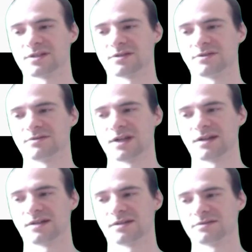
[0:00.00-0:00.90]
So
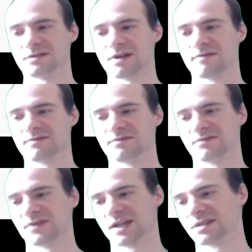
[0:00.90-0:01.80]
yeah, I
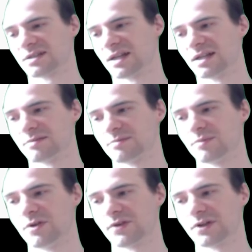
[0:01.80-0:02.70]
think his line is
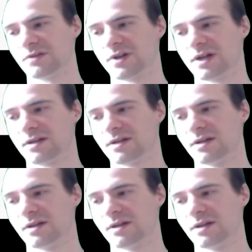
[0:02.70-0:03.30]
perfectly fine.